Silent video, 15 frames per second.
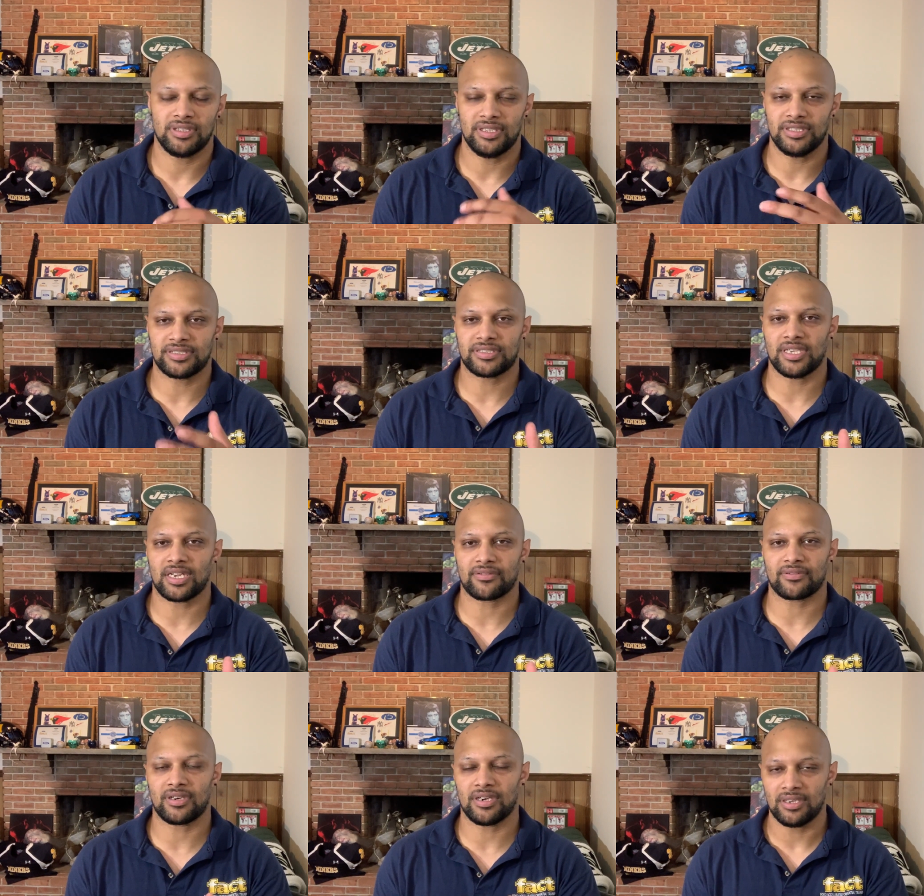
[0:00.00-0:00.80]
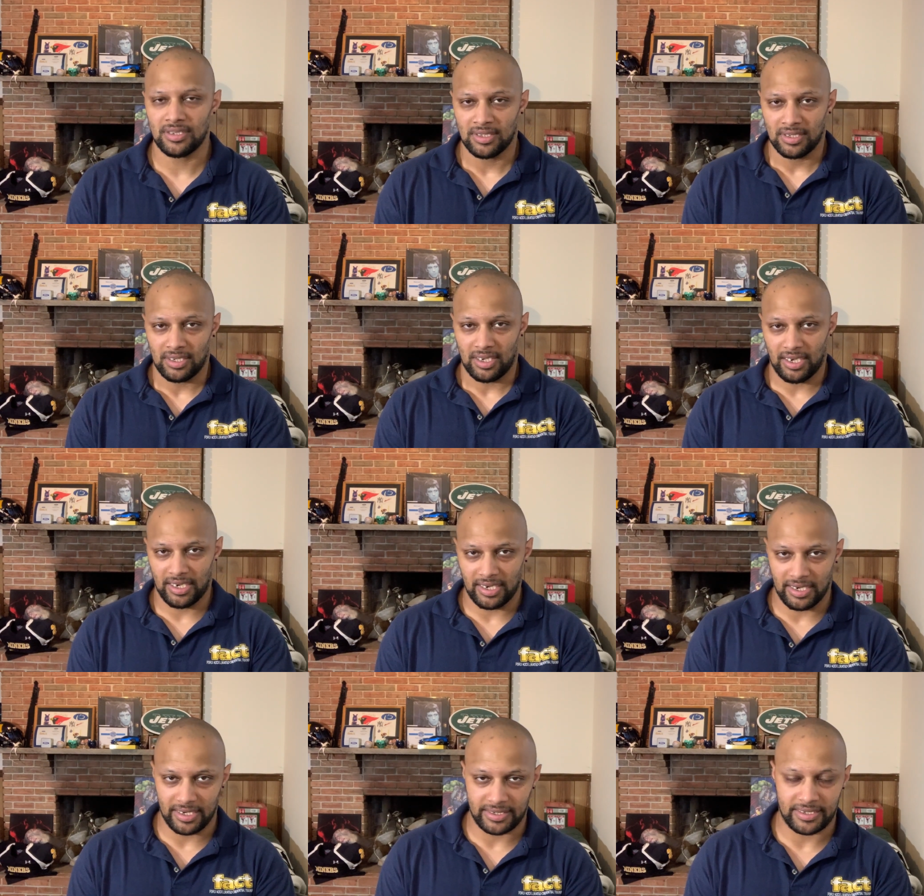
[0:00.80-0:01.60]
etc.
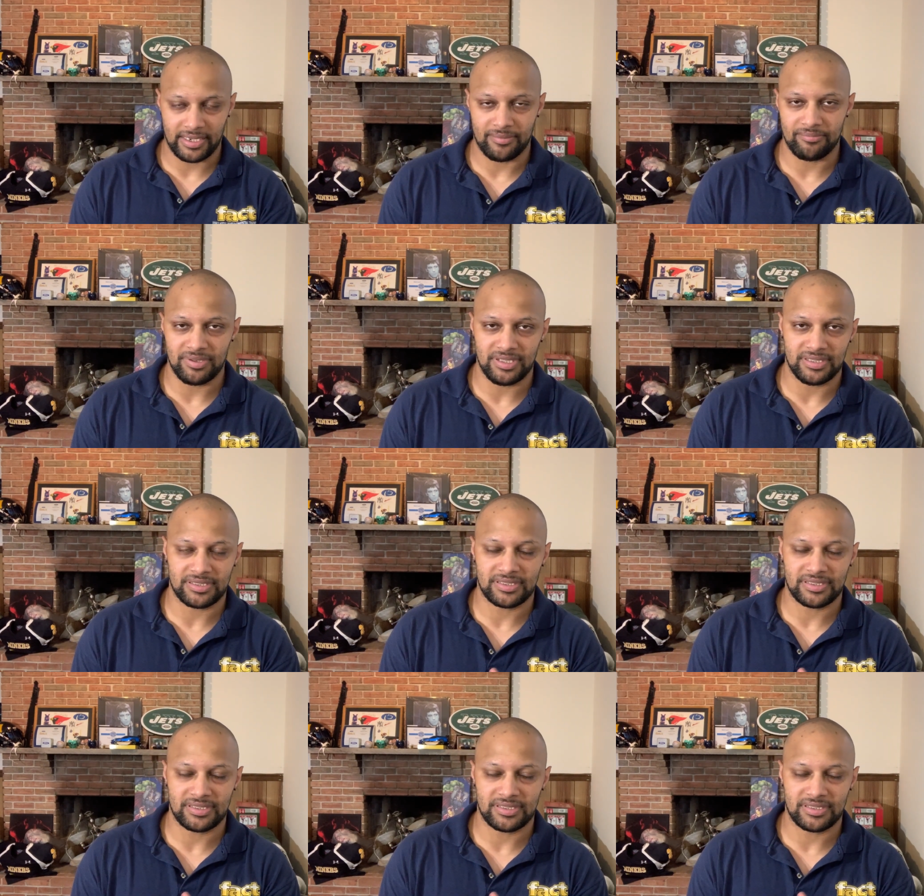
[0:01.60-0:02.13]
and can be